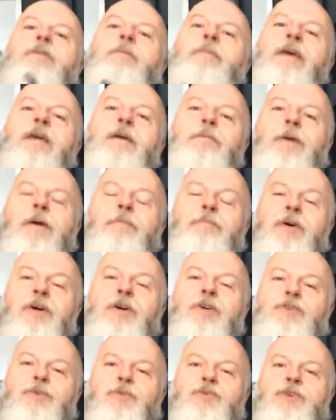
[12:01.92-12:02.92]
me in my
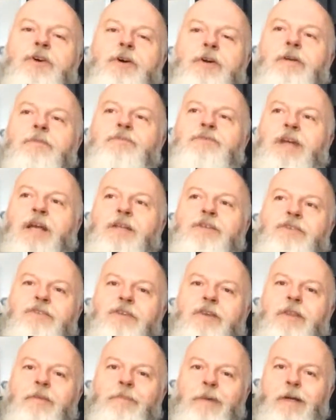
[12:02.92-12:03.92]
personal
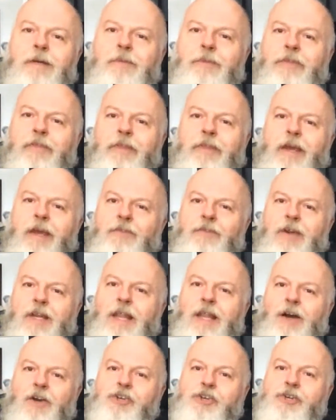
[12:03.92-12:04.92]
circumstances at the moment, they're a
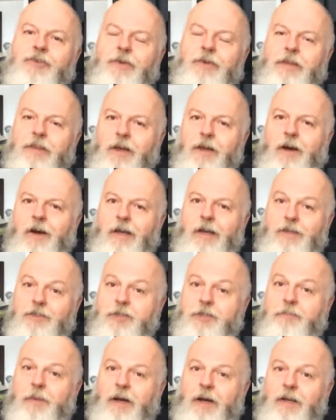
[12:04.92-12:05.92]
luxury that I
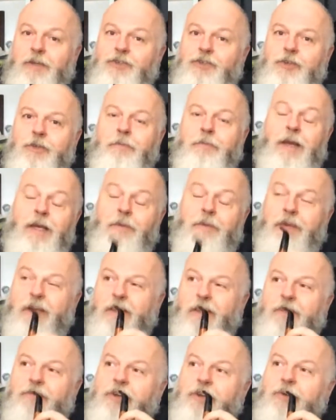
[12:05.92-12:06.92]
aspire to maybe
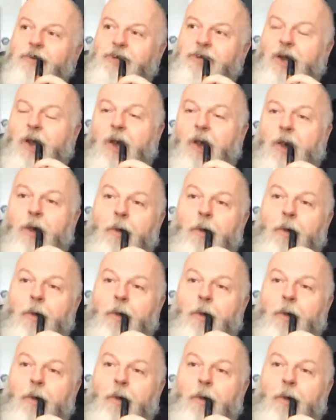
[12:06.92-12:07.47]
in the future.